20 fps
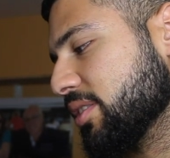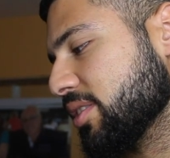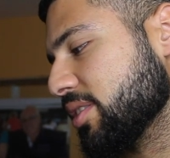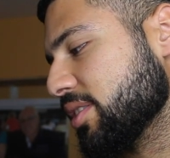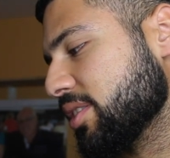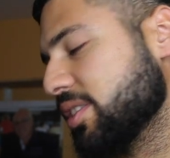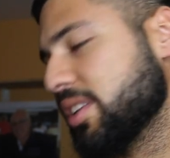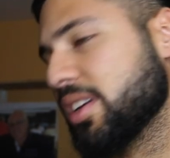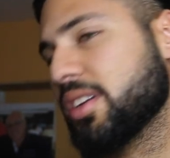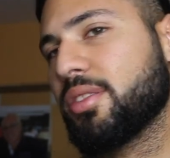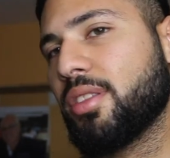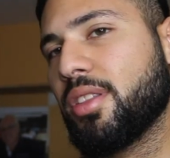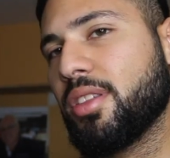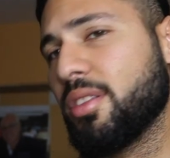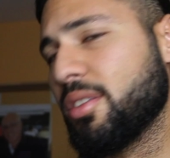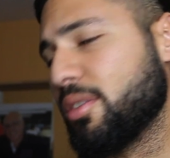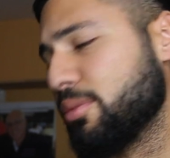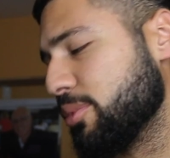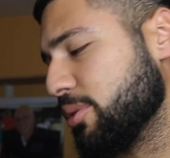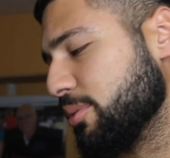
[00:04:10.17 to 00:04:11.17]
Just stick to the
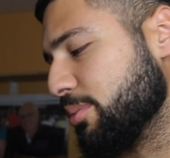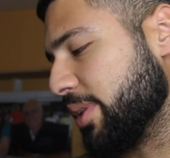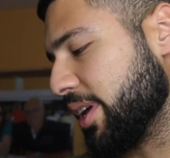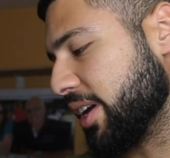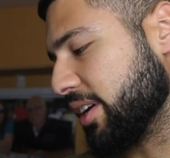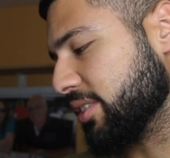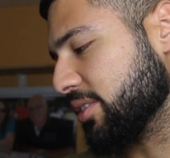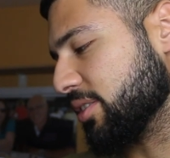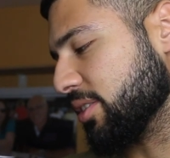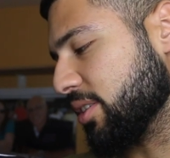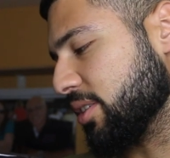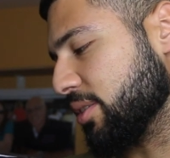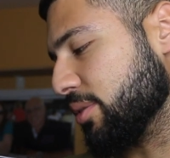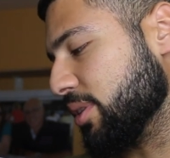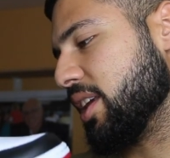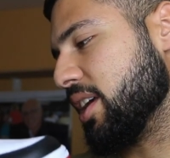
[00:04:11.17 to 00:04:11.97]
normal black toe.